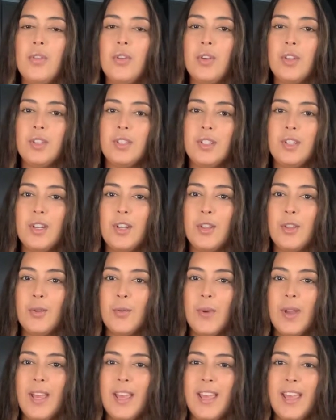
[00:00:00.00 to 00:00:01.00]
that's another
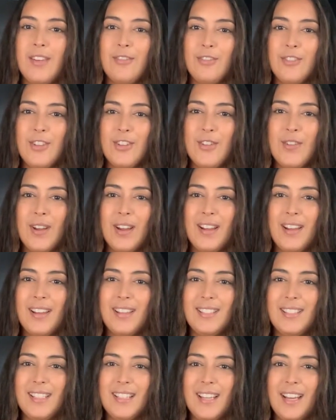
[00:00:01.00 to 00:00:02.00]
way for you guys
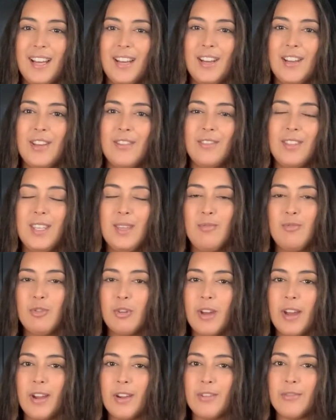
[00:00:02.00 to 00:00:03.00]
to kind of keep
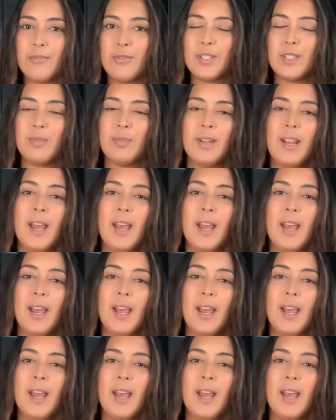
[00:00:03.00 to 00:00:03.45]
track of what's been